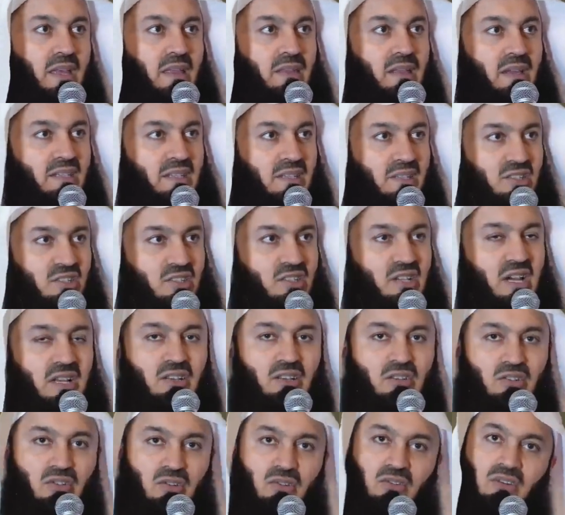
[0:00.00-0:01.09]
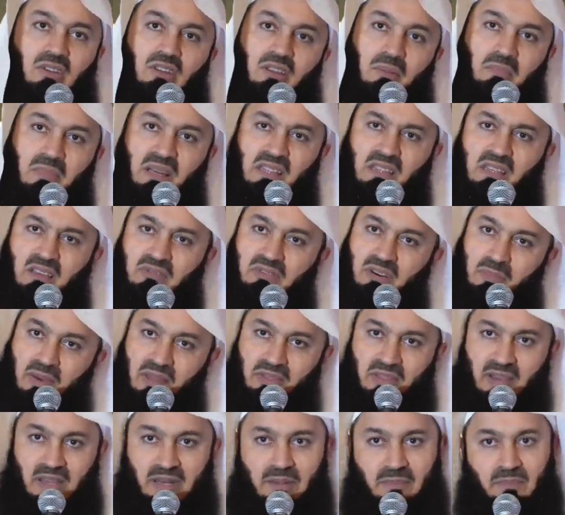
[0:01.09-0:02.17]
that is done during the month of
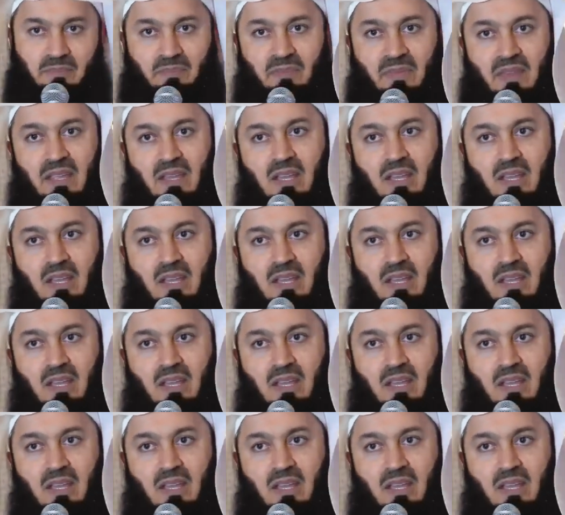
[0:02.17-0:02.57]
Ramadan.